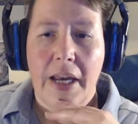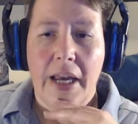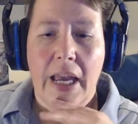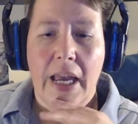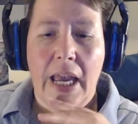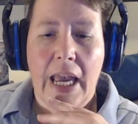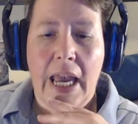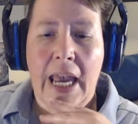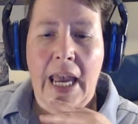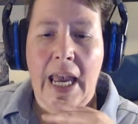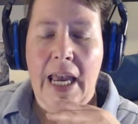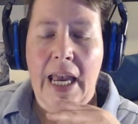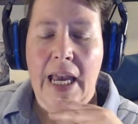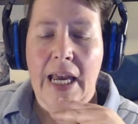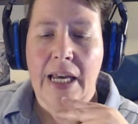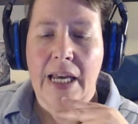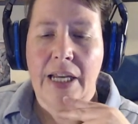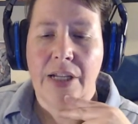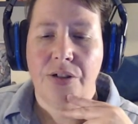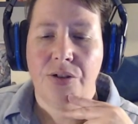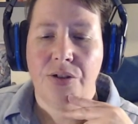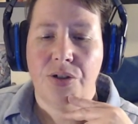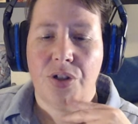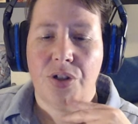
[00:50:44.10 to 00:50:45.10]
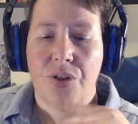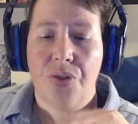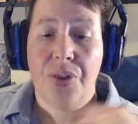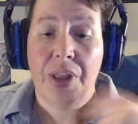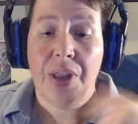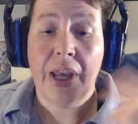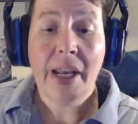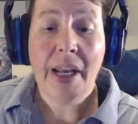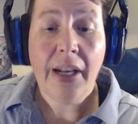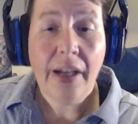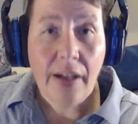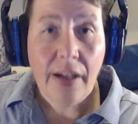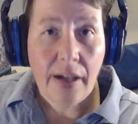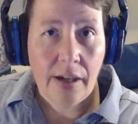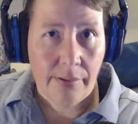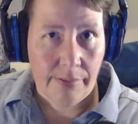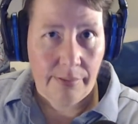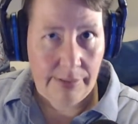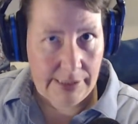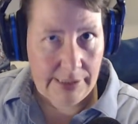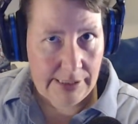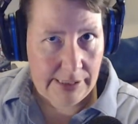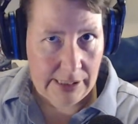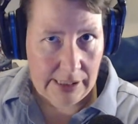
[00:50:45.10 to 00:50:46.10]
And then I
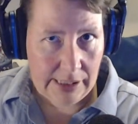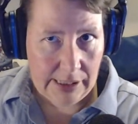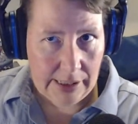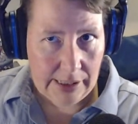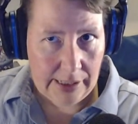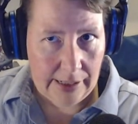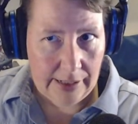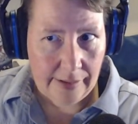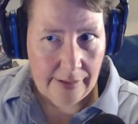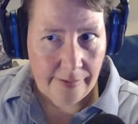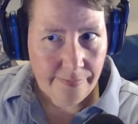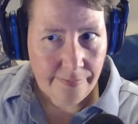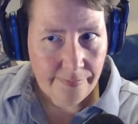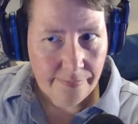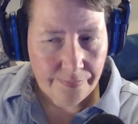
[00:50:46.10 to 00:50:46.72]
was thinking,